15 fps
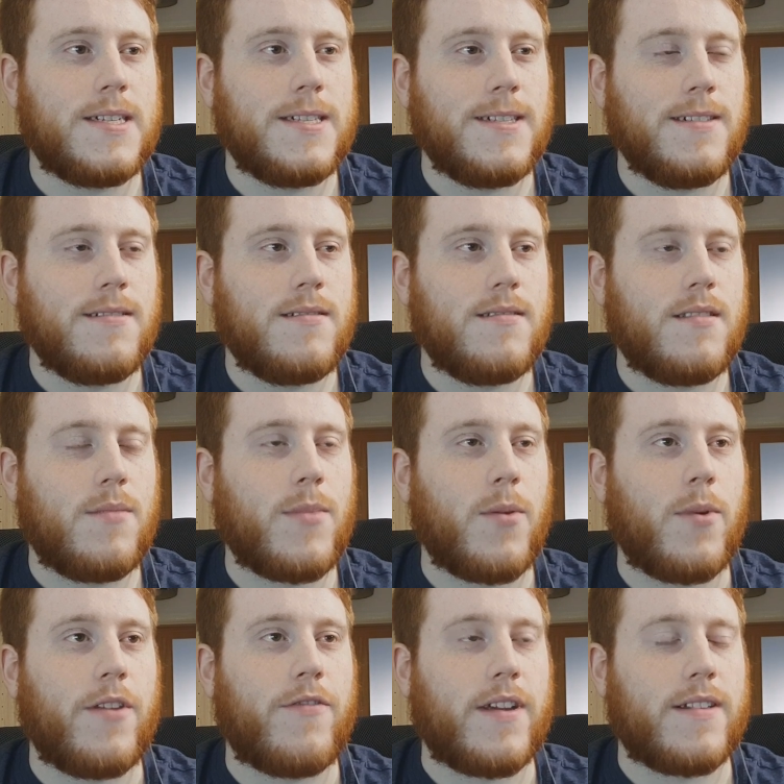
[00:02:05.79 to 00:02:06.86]
That'd
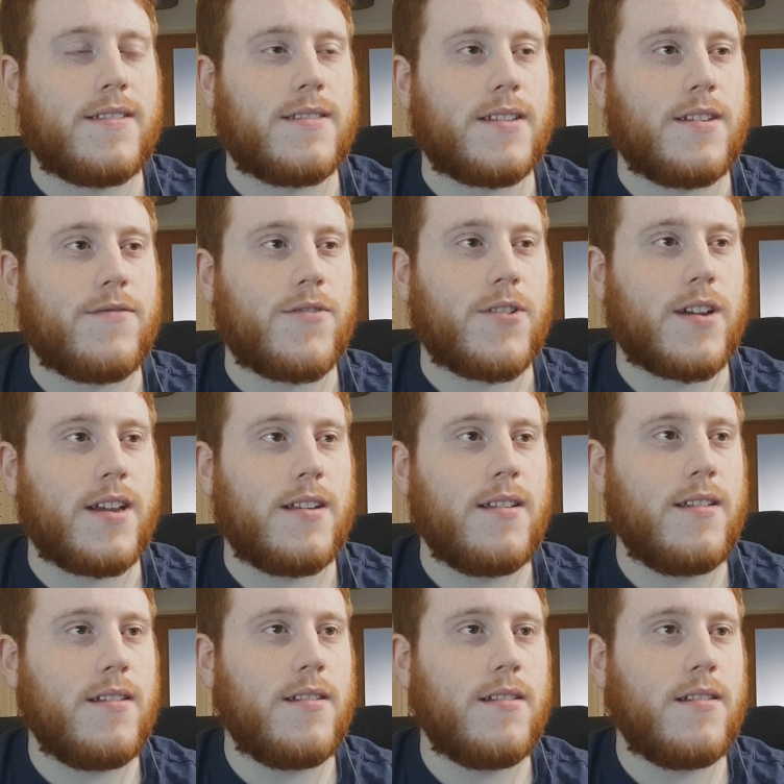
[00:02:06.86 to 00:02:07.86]
be a weird thing to say for a kid.